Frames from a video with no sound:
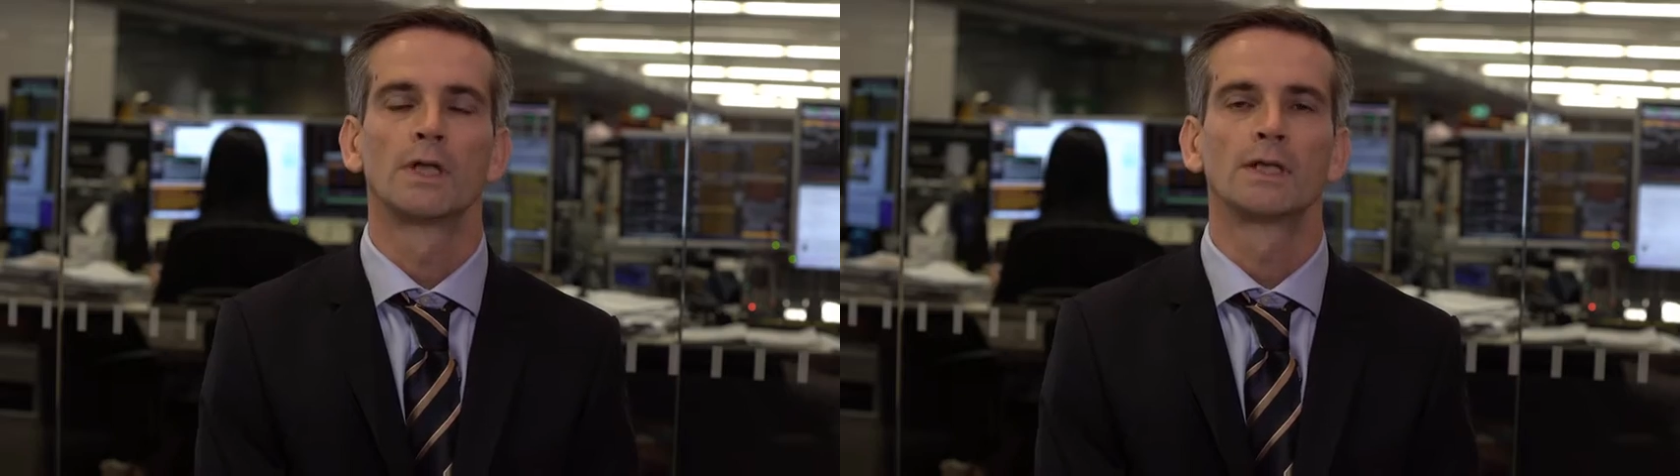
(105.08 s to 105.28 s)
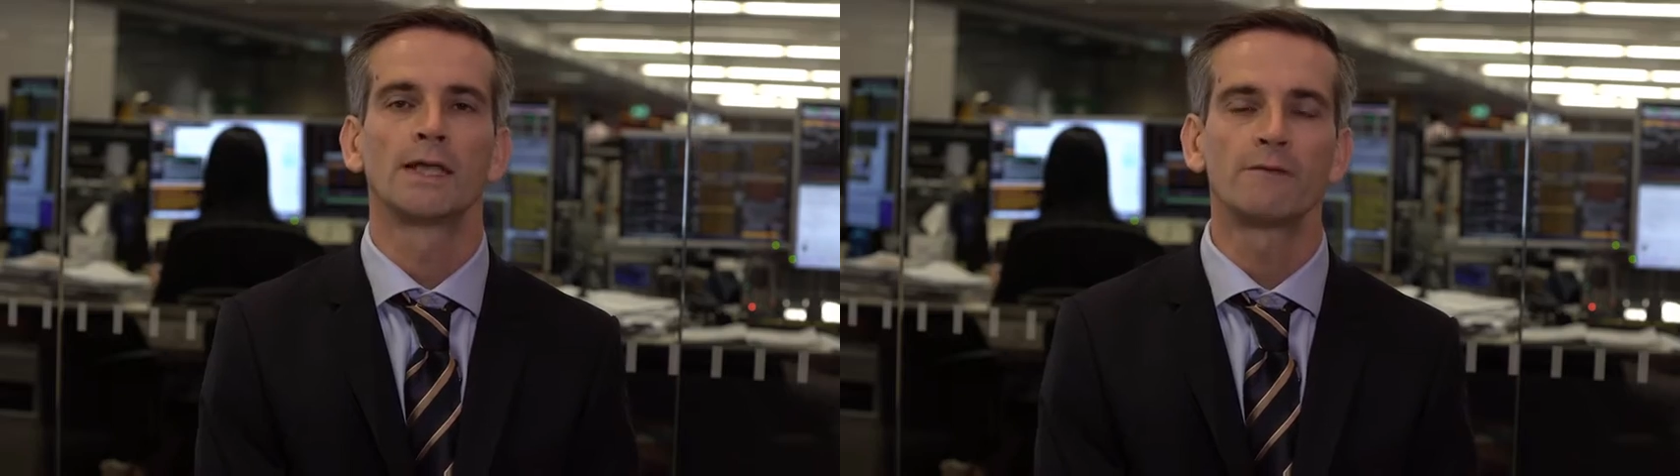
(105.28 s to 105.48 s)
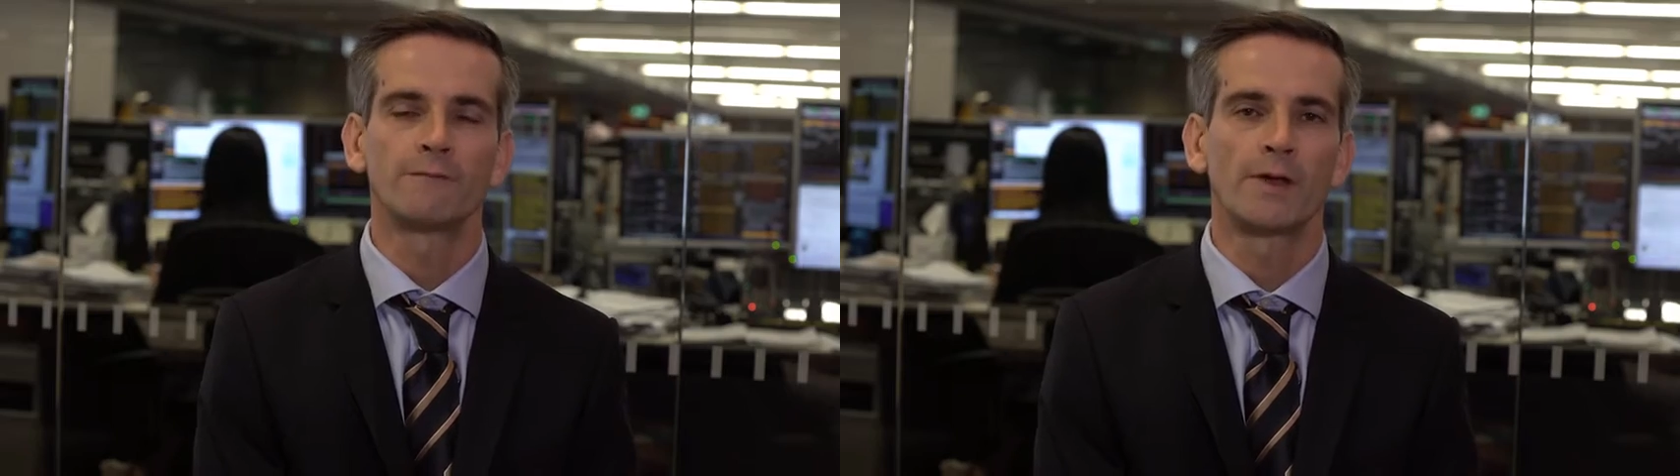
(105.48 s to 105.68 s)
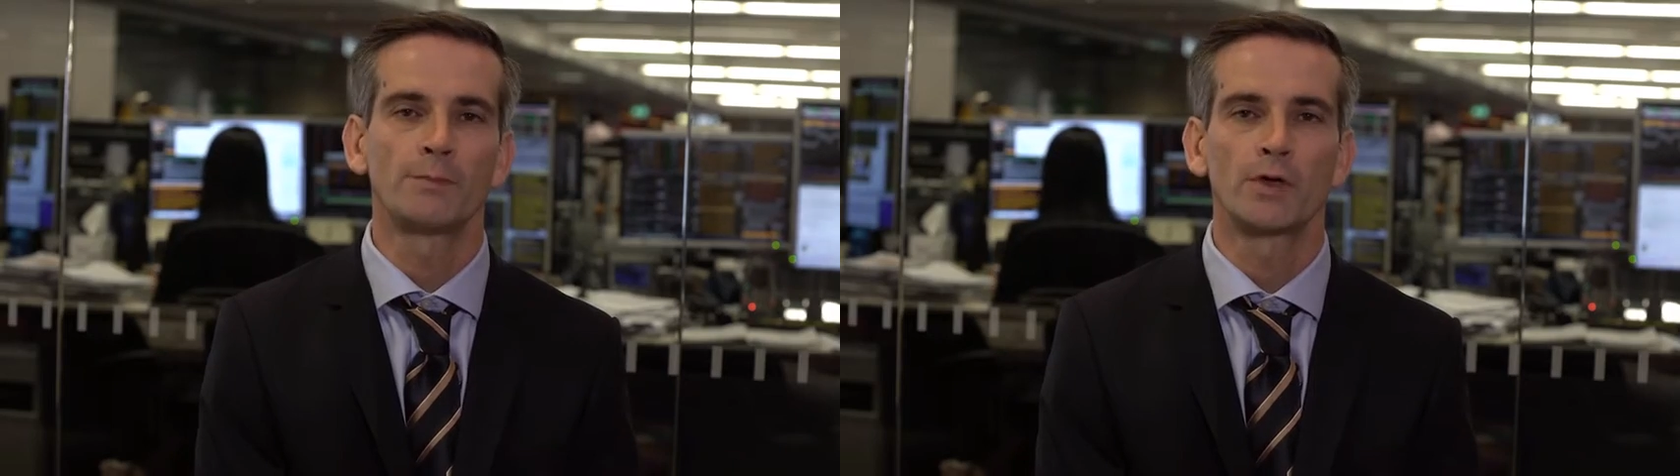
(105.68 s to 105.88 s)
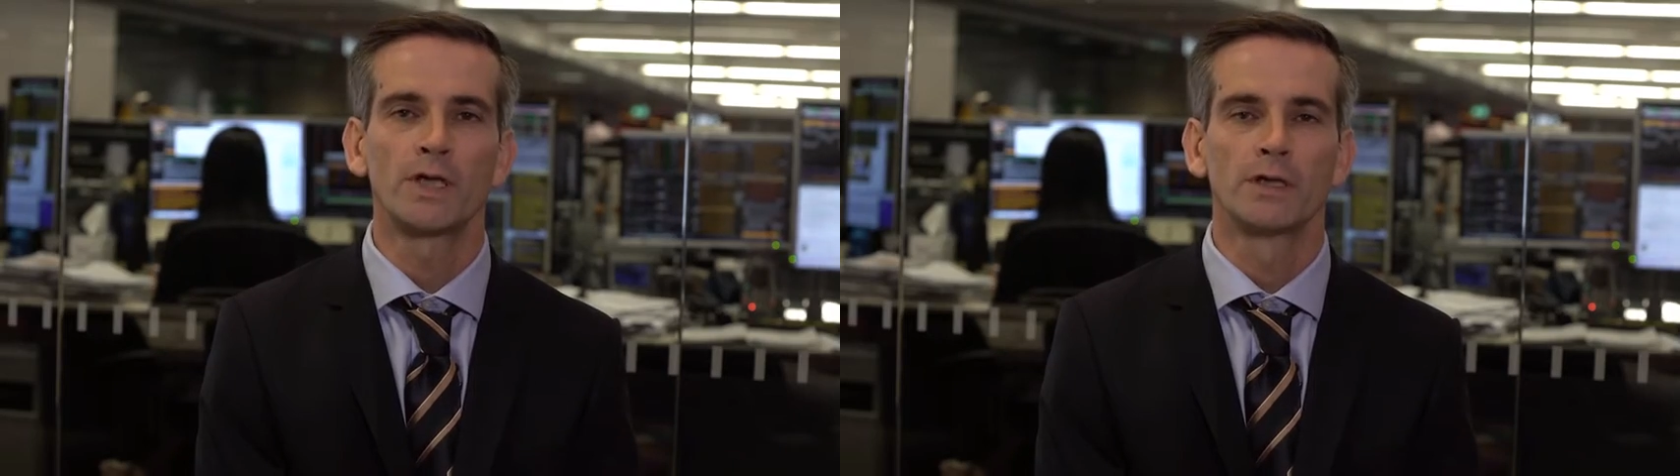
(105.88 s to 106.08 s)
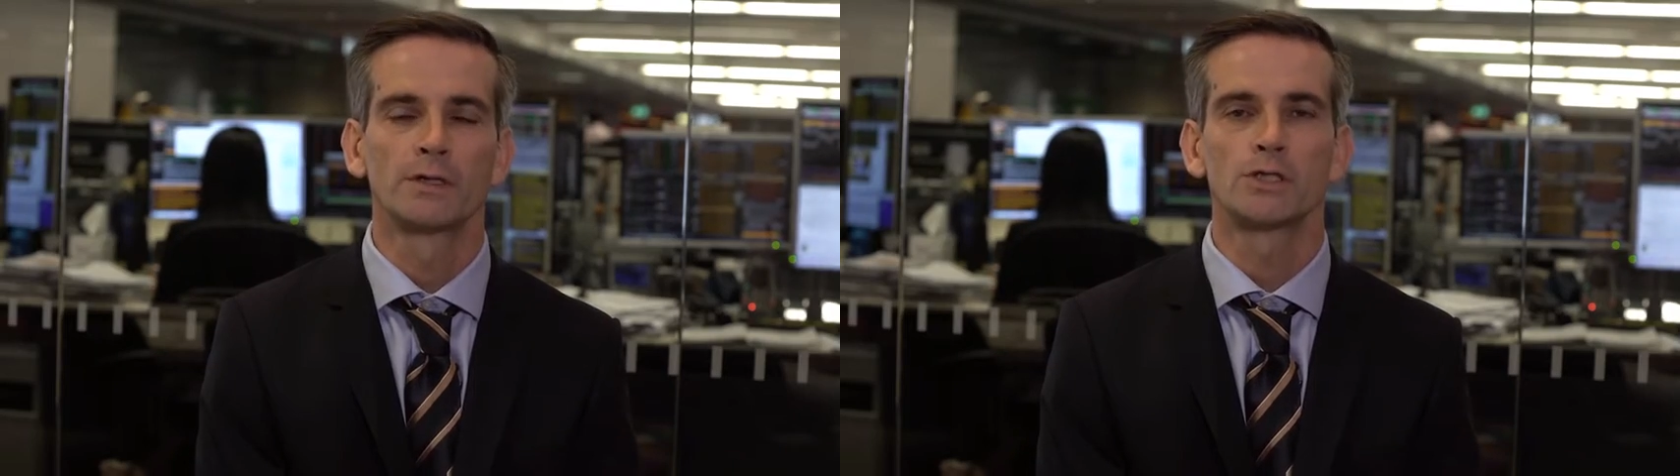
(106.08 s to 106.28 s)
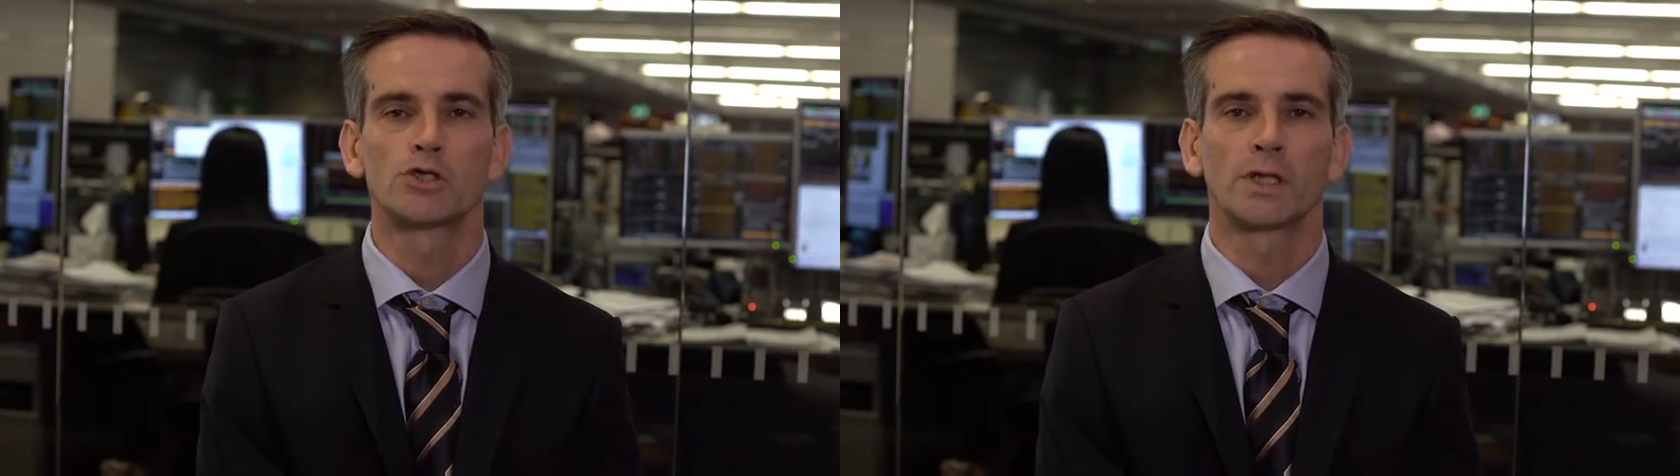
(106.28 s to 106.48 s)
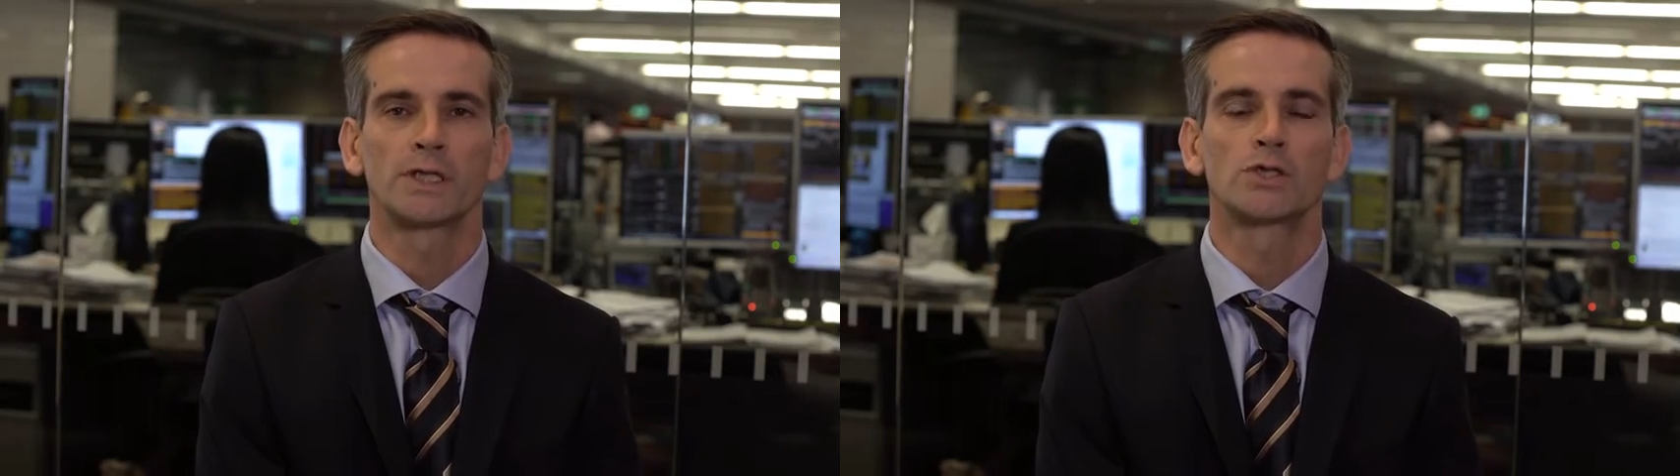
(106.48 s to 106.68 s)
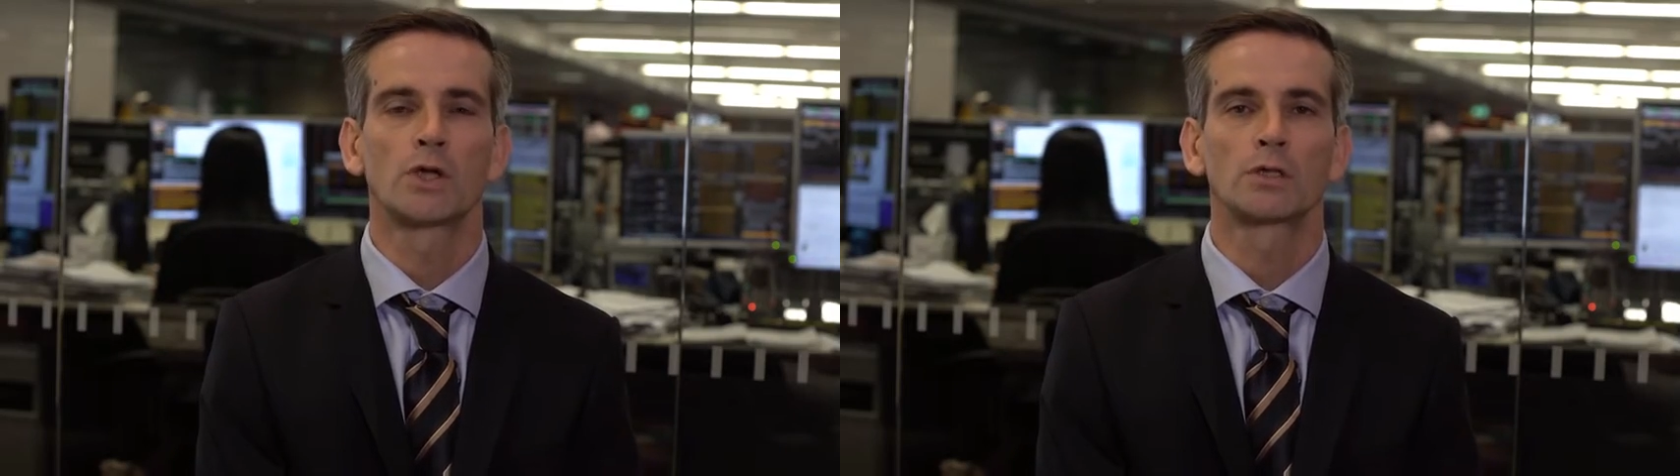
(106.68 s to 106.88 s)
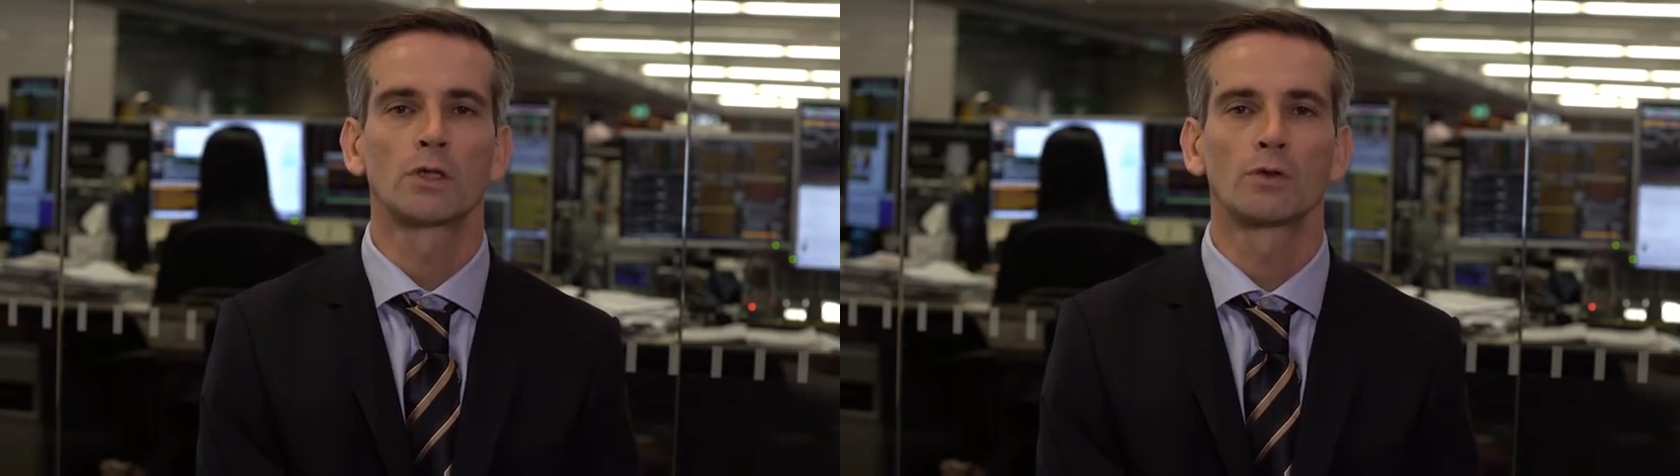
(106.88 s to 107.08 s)
Late February, the Australian
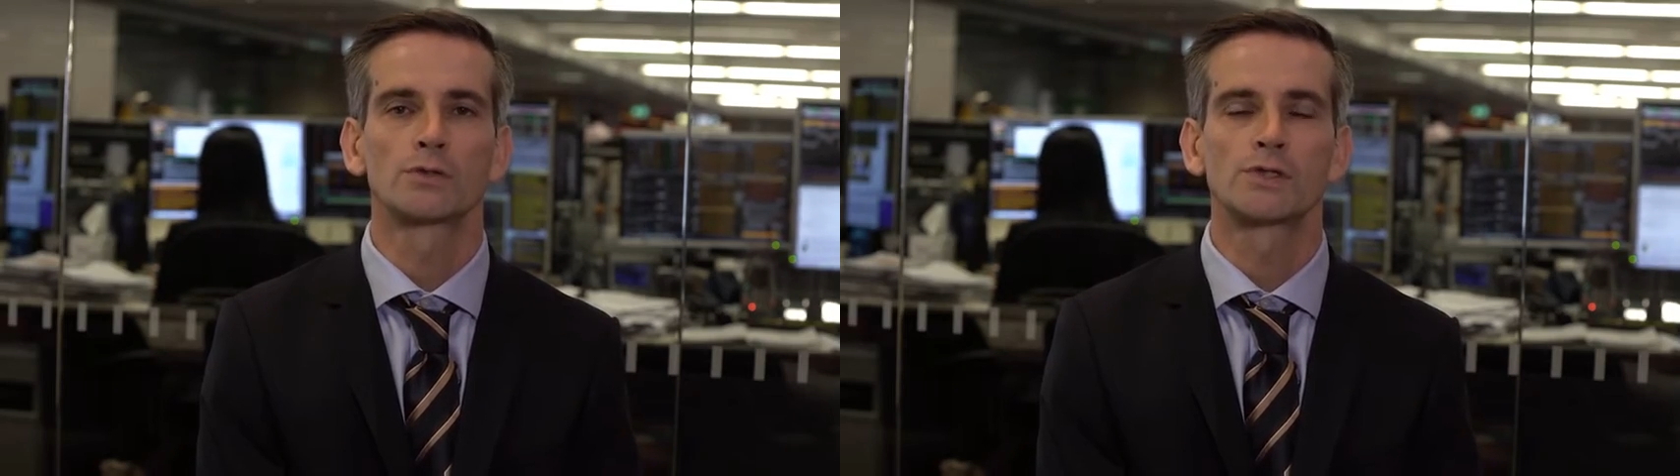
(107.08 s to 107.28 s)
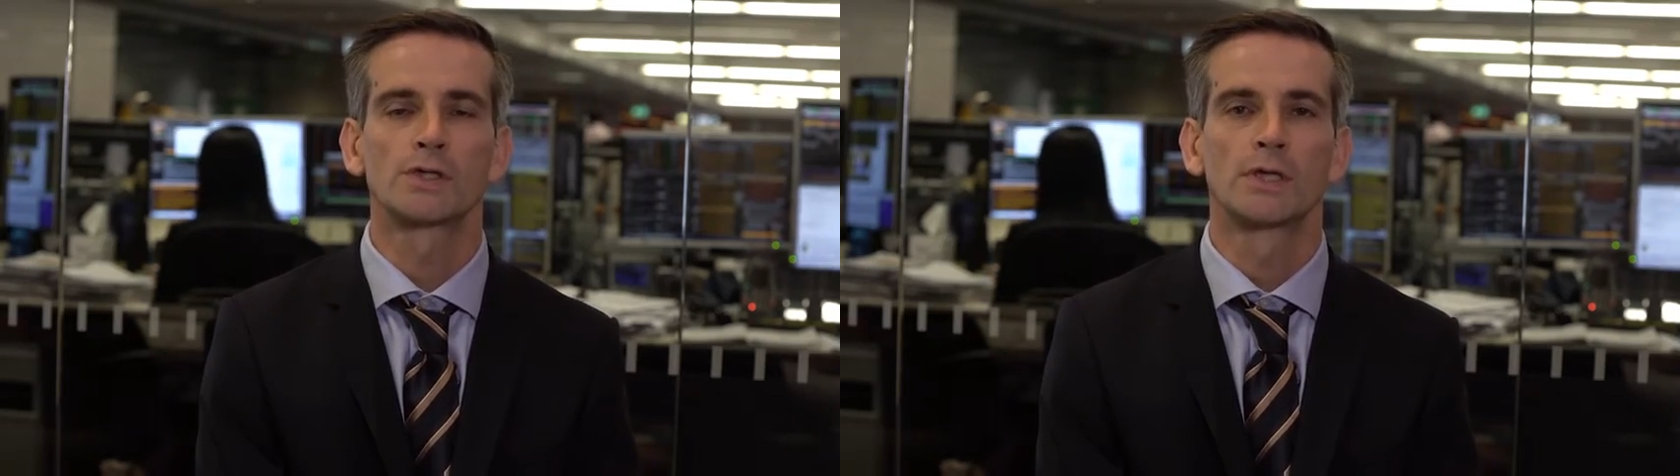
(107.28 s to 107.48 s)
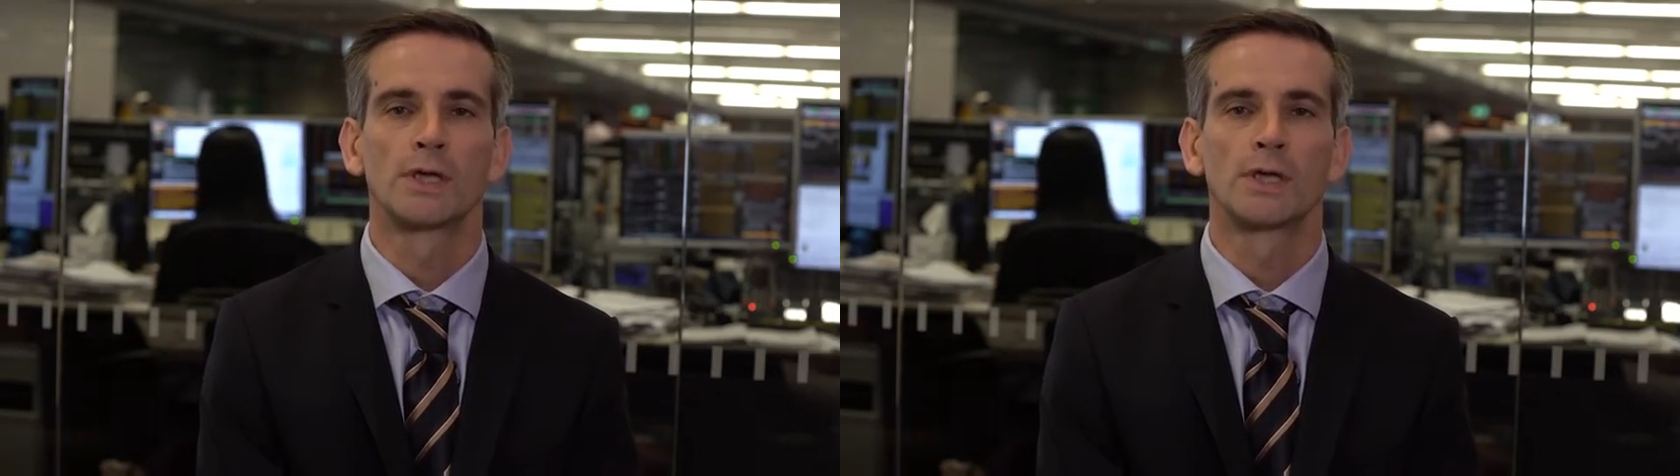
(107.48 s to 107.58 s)
dollar closed